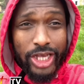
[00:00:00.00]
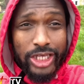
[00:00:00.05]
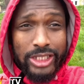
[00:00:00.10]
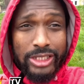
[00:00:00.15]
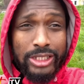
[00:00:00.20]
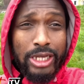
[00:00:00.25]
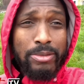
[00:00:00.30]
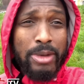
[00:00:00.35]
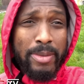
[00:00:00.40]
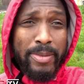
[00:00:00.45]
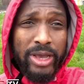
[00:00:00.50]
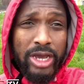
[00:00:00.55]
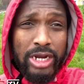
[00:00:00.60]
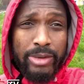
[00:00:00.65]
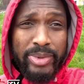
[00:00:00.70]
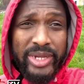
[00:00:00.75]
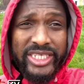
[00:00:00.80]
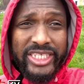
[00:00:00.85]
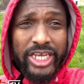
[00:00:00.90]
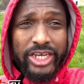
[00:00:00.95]
So my begging
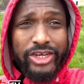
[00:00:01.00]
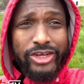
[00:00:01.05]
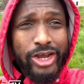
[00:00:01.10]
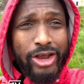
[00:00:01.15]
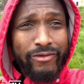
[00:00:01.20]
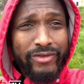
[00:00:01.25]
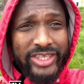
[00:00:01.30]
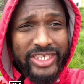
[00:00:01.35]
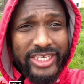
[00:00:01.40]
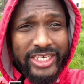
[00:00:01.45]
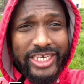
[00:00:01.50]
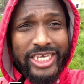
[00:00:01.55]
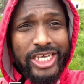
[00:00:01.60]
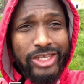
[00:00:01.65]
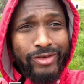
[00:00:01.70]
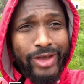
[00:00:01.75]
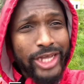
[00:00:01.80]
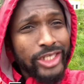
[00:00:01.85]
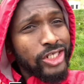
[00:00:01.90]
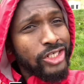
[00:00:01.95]
please take care of it.
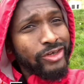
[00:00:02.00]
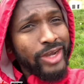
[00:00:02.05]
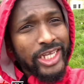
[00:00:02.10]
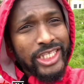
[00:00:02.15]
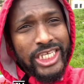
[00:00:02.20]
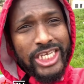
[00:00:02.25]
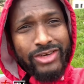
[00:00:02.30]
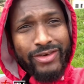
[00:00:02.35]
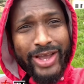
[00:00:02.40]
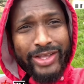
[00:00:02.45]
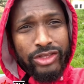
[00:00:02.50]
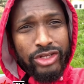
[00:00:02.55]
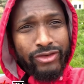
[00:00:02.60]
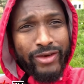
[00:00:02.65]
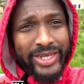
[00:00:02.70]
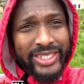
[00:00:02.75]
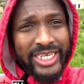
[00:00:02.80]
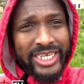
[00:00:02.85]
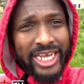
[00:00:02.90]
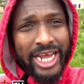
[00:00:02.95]
Eat right, drink right, think right, do the
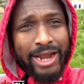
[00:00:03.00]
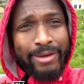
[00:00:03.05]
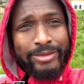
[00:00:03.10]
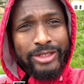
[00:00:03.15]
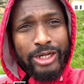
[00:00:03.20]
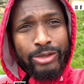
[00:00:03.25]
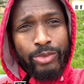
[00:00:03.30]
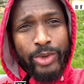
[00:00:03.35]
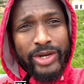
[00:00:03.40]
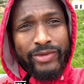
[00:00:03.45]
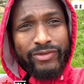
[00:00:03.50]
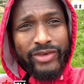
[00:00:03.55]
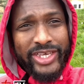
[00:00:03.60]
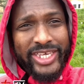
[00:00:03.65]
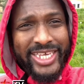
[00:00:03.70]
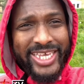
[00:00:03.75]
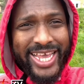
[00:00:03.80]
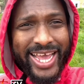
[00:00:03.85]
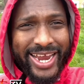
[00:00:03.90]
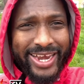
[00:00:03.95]
right thing, help someone if you
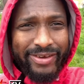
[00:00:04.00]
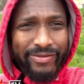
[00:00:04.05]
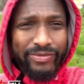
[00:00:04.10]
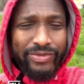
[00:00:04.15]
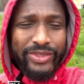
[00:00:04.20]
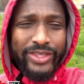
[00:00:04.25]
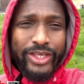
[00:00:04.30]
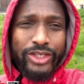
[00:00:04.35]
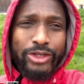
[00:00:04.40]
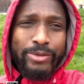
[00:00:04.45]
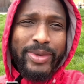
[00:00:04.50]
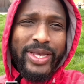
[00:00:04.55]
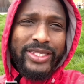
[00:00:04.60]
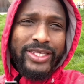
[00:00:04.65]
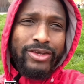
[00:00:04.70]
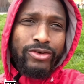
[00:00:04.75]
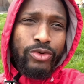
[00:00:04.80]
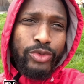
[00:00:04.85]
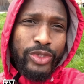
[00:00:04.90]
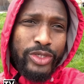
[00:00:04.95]
can. So I
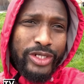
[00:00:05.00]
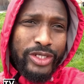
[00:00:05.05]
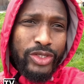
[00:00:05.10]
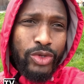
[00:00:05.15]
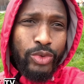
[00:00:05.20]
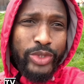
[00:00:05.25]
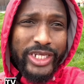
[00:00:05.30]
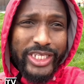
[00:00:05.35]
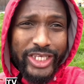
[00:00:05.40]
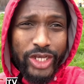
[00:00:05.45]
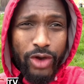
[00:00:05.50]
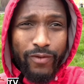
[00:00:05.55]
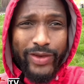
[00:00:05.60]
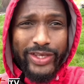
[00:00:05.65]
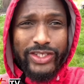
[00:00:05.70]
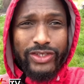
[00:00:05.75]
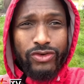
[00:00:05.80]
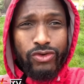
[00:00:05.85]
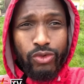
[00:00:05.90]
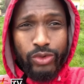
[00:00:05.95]
say unity, unity over
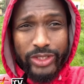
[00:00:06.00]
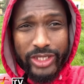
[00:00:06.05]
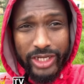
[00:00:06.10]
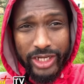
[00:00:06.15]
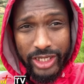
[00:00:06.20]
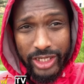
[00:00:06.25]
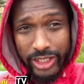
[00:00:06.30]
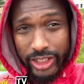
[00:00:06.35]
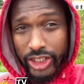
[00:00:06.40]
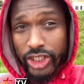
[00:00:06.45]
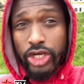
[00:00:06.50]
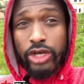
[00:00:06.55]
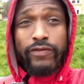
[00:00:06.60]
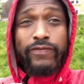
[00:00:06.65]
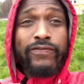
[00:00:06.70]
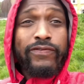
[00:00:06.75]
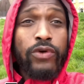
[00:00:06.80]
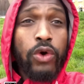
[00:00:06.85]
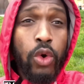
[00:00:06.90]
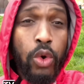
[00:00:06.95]
scrutiny, share
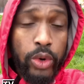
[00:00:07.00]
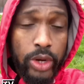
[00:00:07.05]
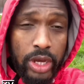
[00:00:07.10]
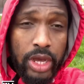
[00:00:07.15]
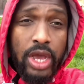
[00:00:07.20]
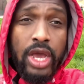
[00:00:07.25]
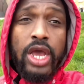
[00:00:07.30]
food.